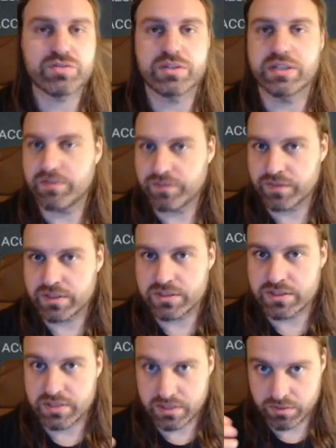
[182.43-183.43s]
defense
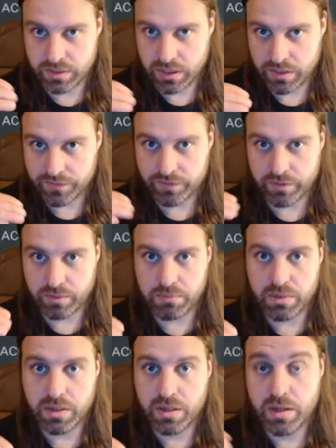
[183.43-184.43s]
that you get from
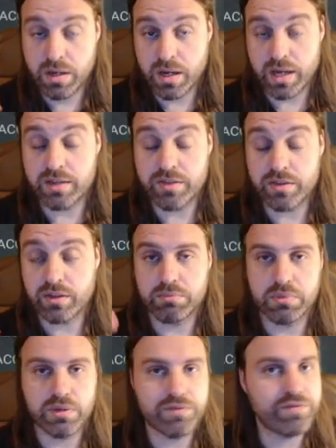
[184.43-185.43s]
anything
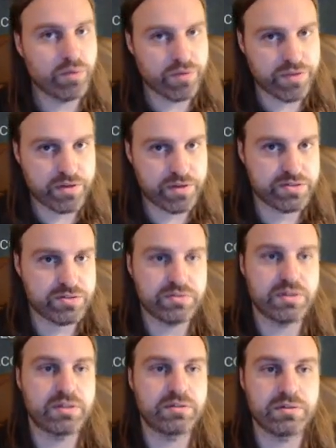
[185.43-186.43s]
above
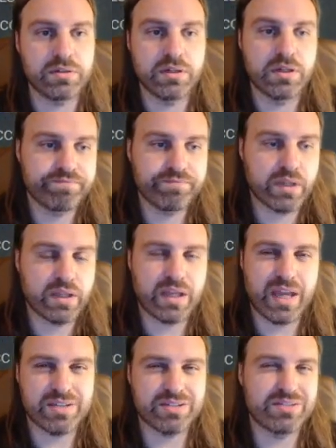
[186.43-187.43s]
4,200
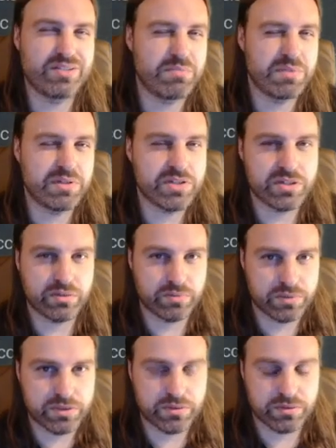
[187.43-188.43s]
has diminishing
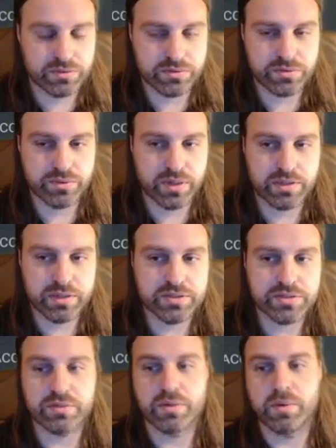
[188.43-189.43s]
returns, right?
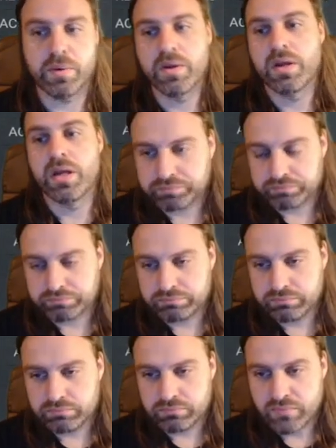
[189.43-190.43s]
So
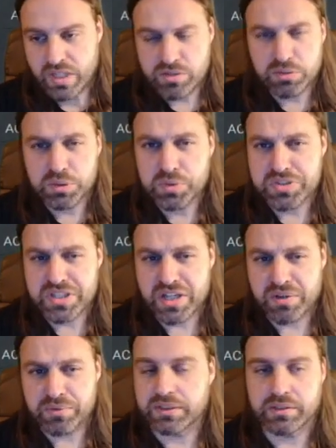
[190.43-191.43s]
you lose
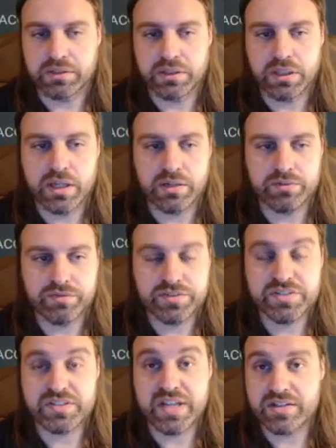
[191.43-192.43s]
out on a lot of
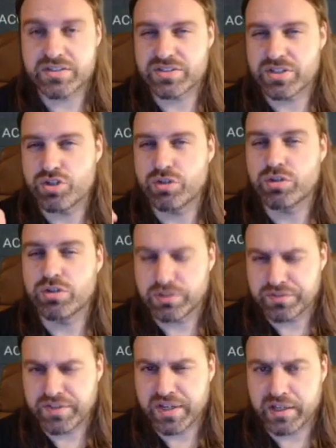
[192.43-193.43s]
stats that you could
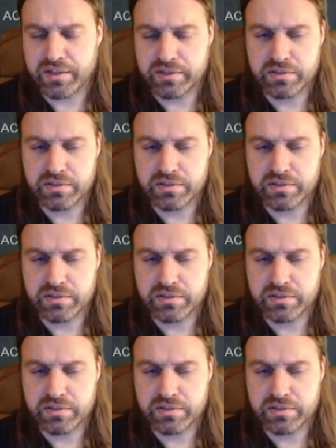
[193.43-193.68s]
have had.